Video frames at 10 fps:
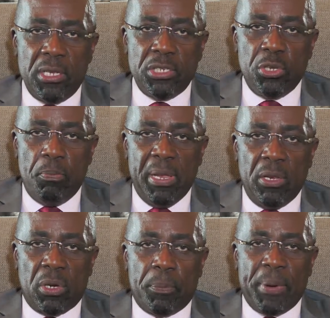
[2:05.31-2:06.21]
to build our
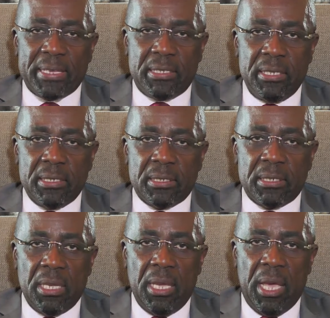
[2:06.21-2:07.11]
capacities
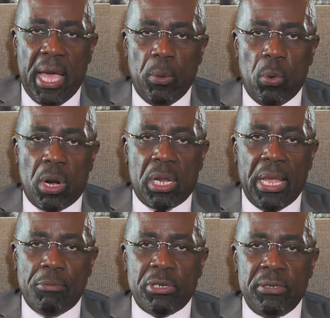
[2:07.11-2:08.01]
and work
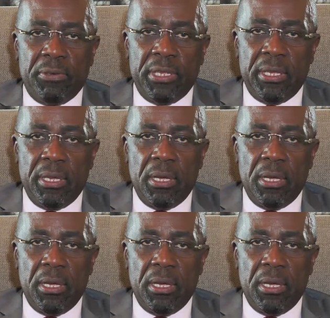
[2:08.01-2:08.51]
collaboratively